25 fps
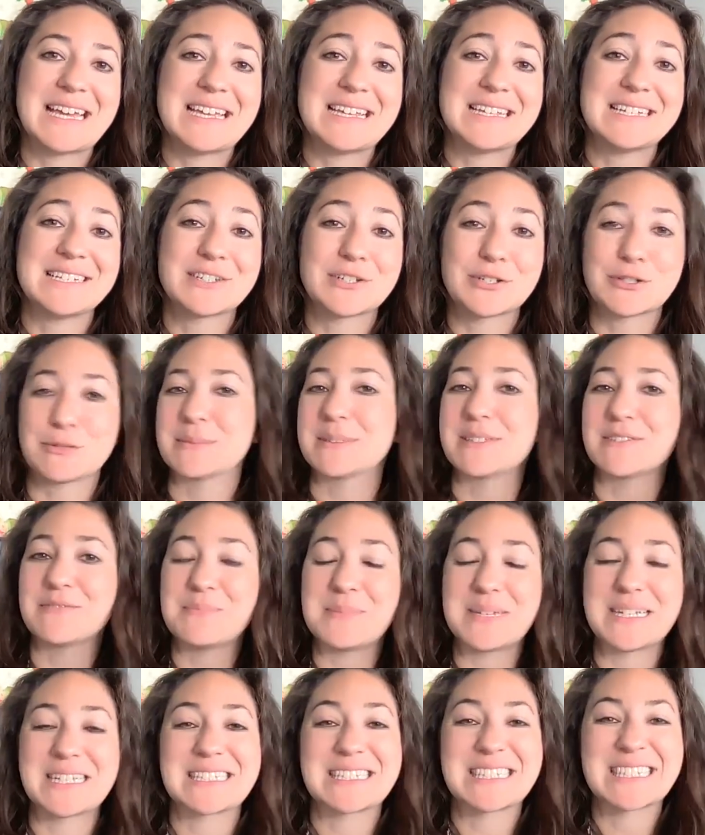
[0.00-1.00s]
in terms of
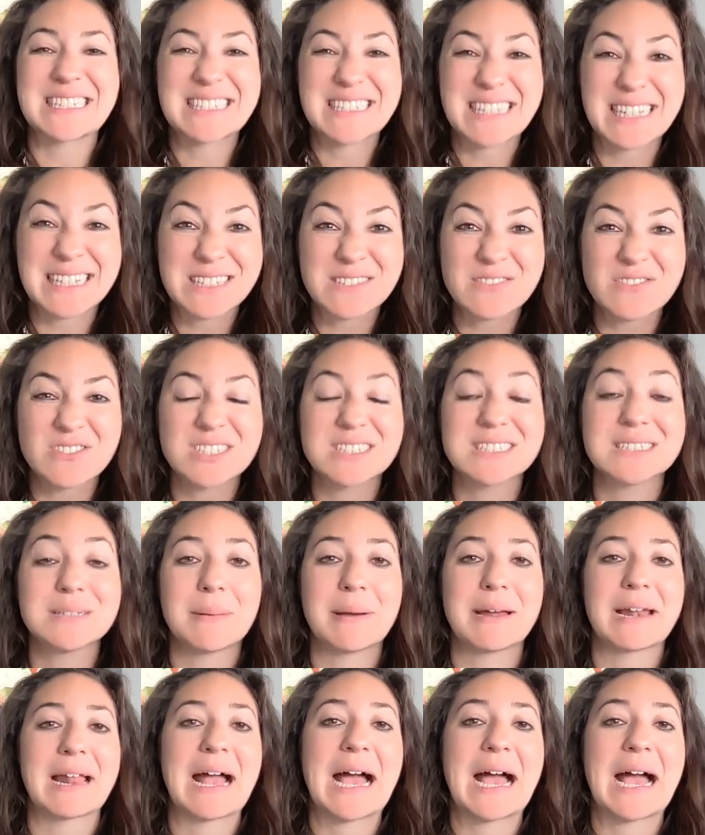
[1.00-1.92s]
being successful is about